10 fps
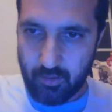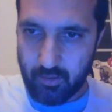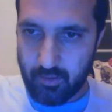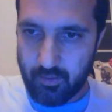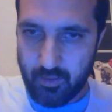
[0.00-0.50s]

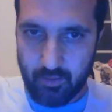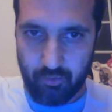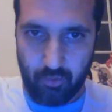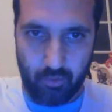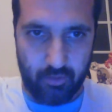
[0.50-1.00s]
things
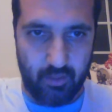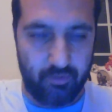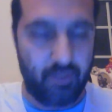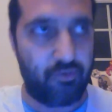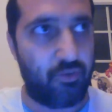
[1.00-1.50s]
or
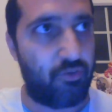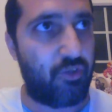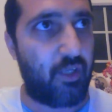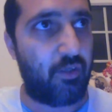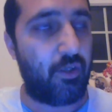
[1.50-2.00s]
organisations,
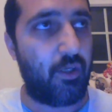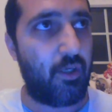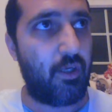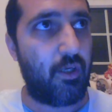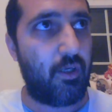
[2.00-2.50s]
and
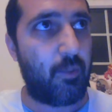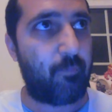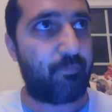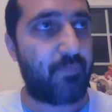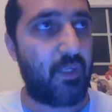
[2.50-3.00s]

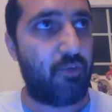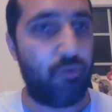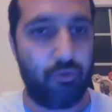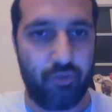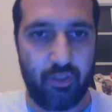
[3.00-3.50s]
is
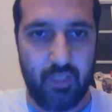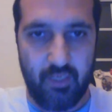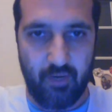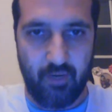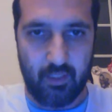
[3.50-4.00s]
used to
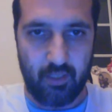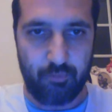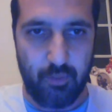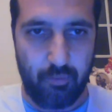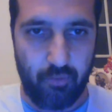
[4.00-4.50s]
de-radicalise
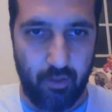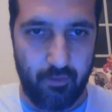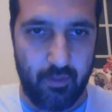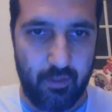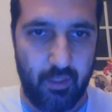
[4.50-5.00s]
people rather
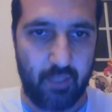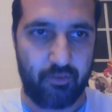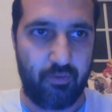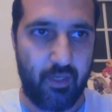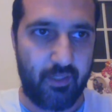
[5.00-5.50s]
than
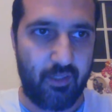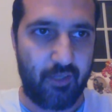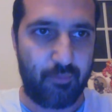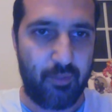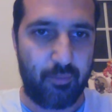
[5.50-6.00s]
actually
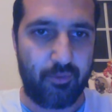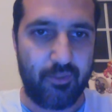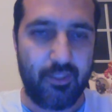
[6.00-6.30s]
radicalise people.